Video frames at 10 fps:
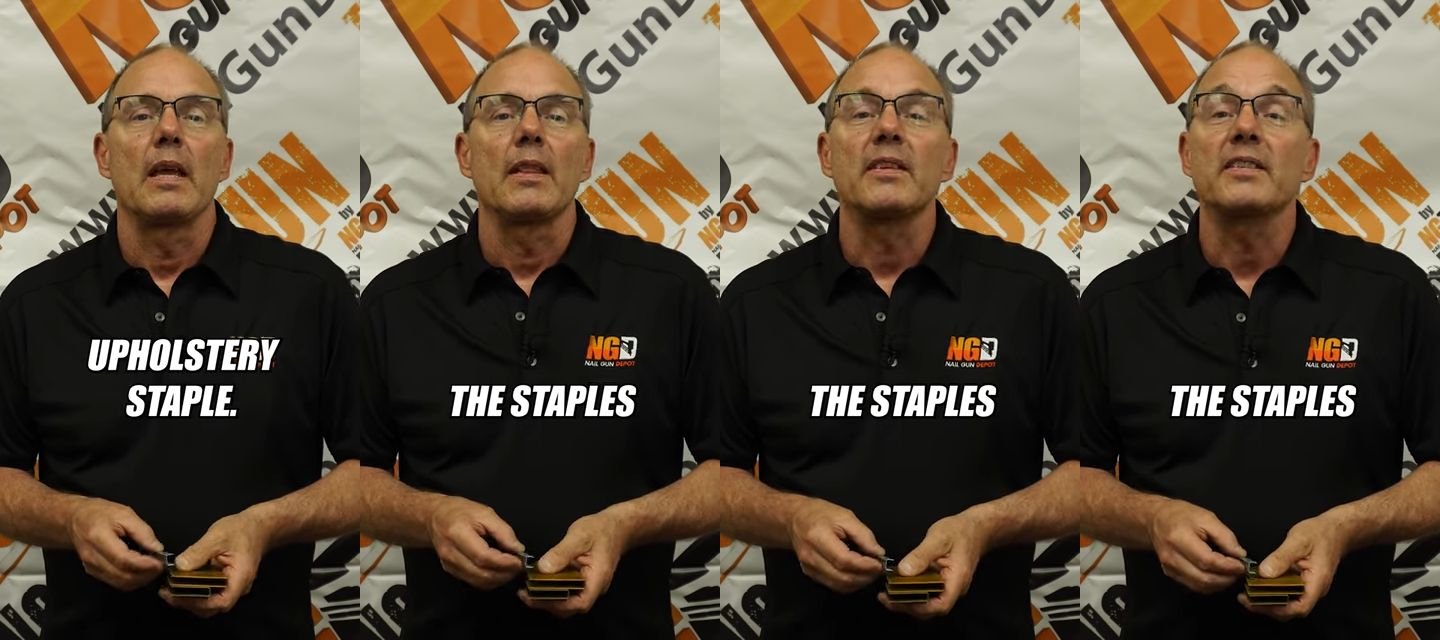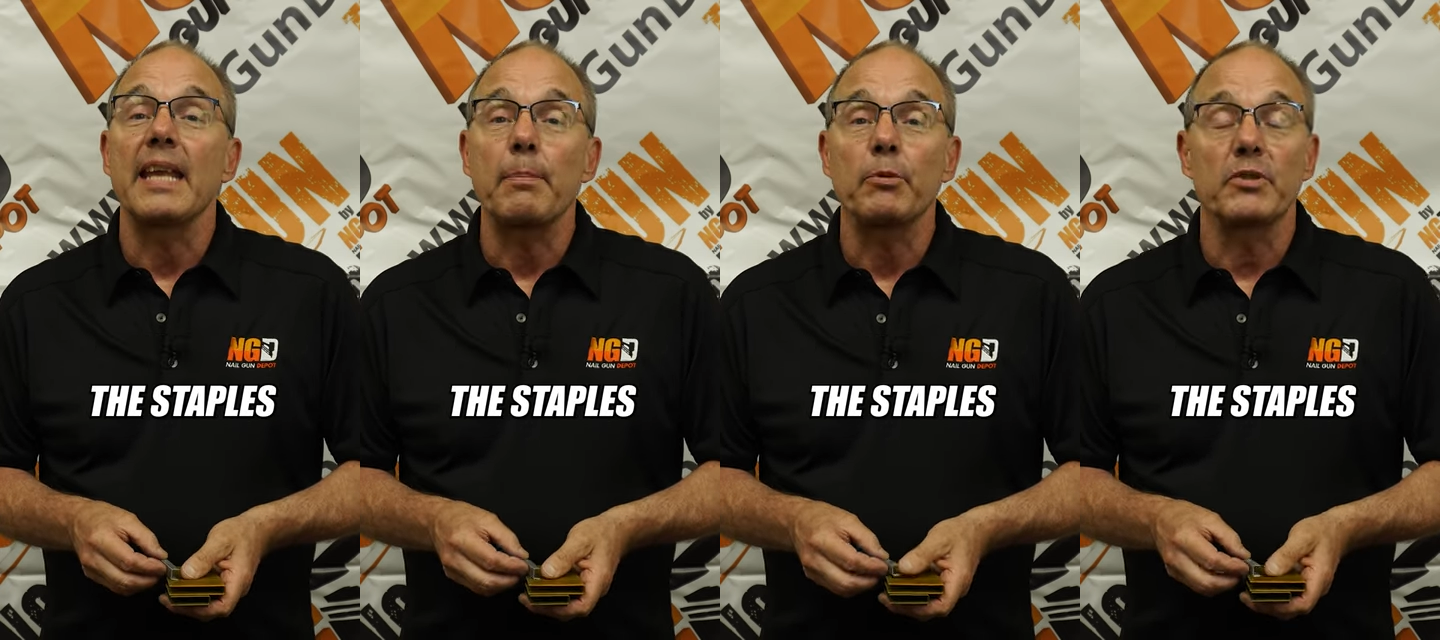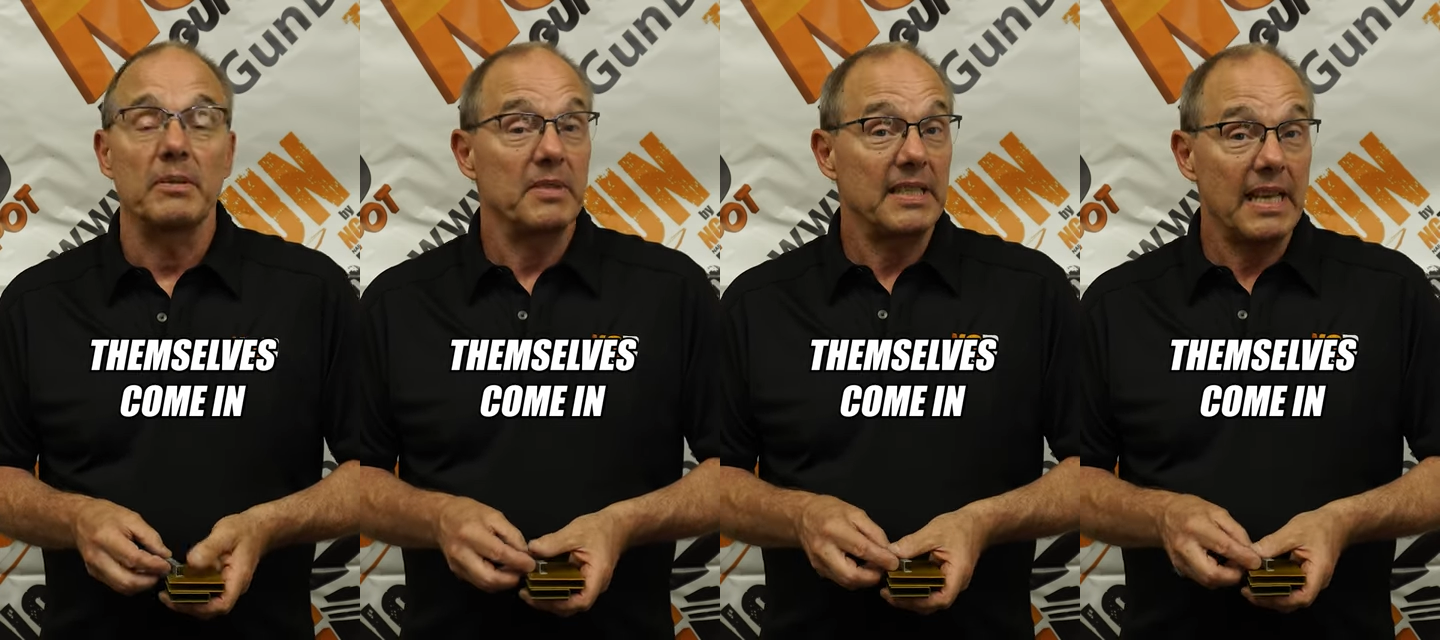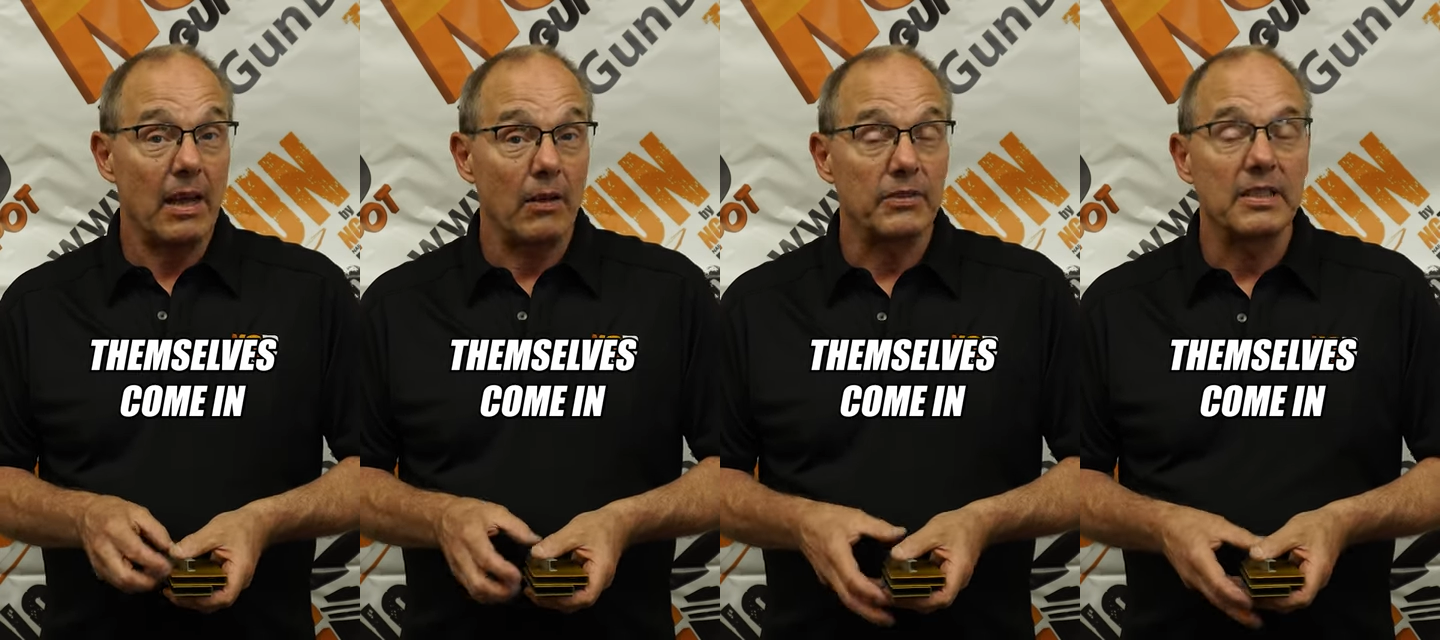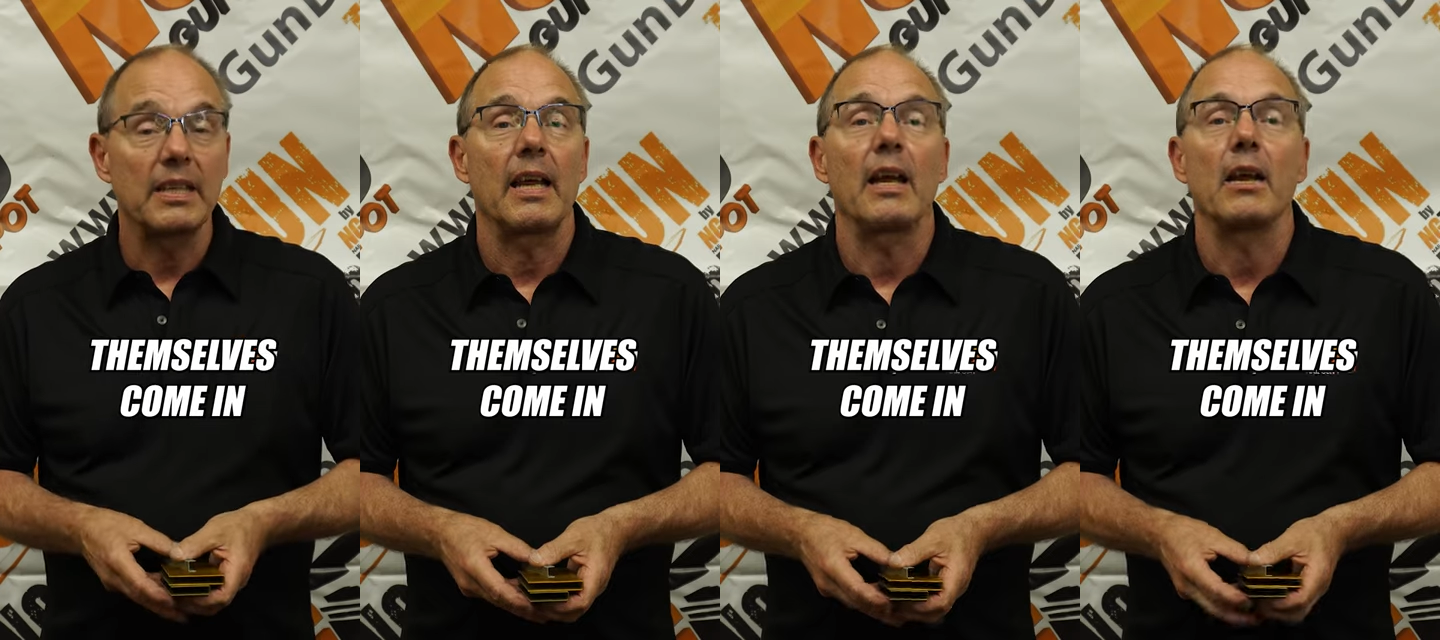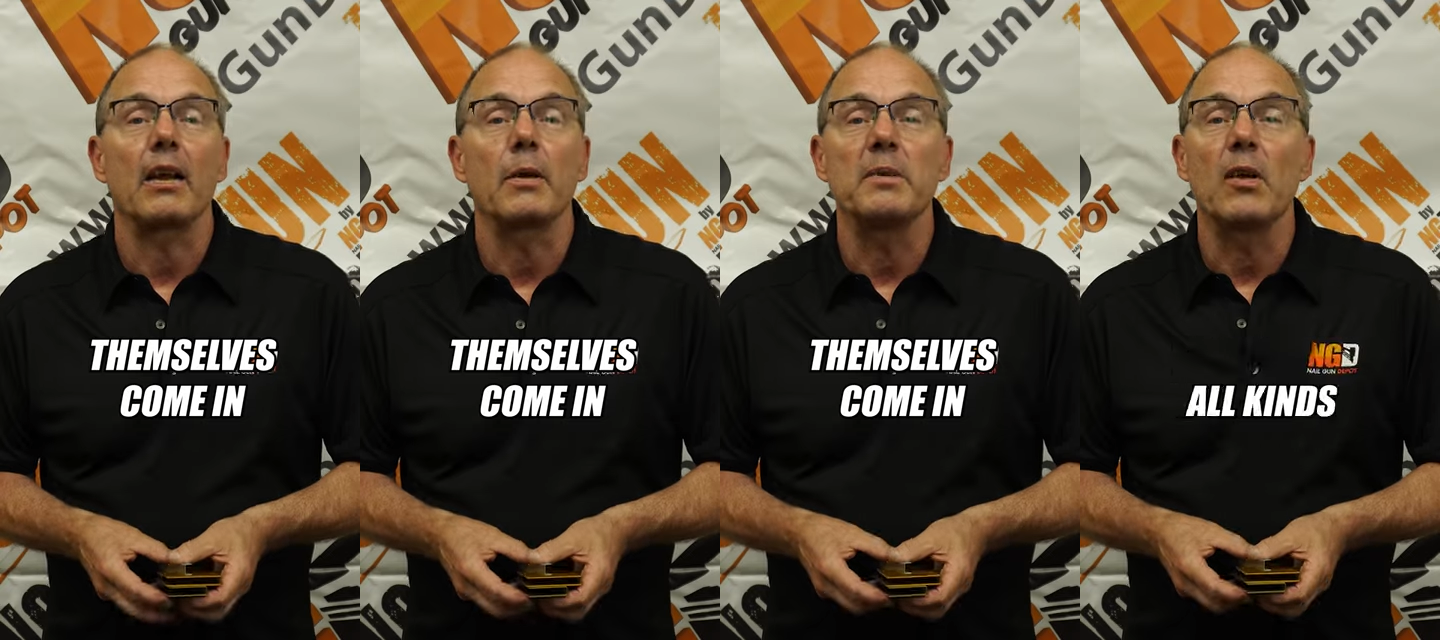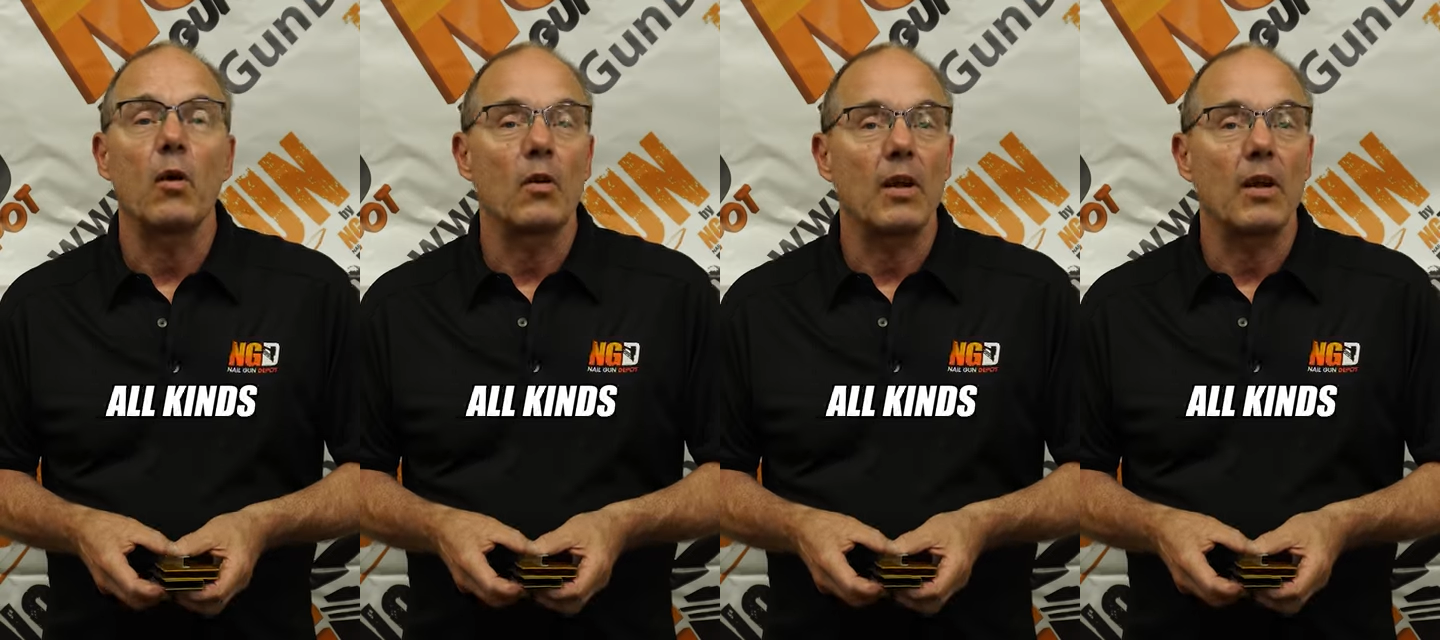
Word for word: The staplers themselves come in all